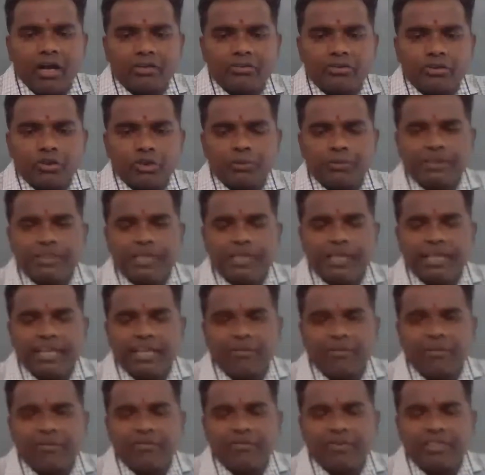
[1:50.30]
Sushmita, tell
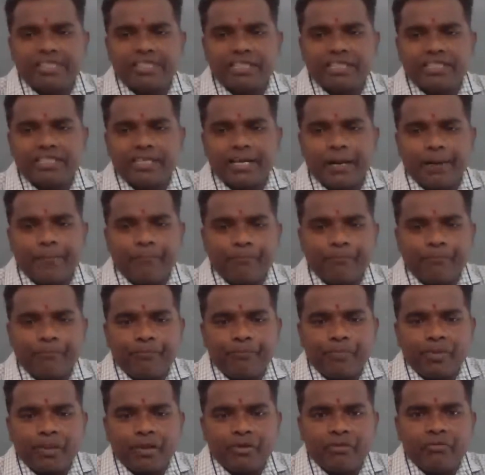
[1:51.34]
me
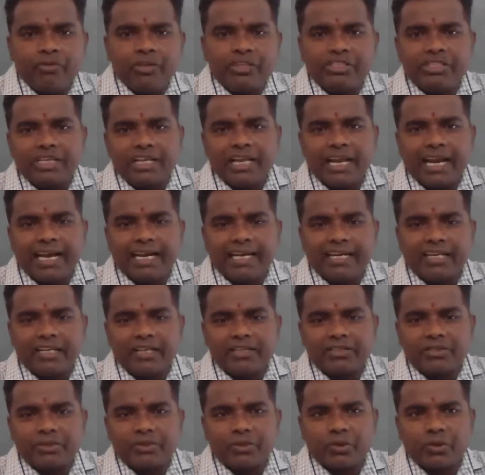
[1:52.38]
which gland
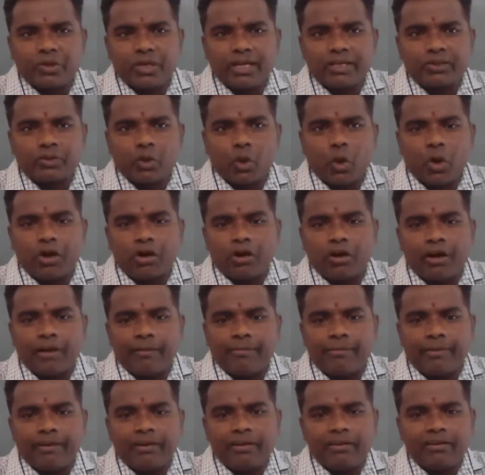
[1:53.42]
also known as thorn
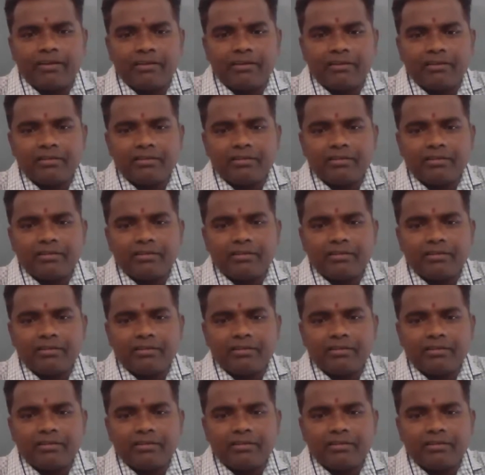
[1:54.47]
apple?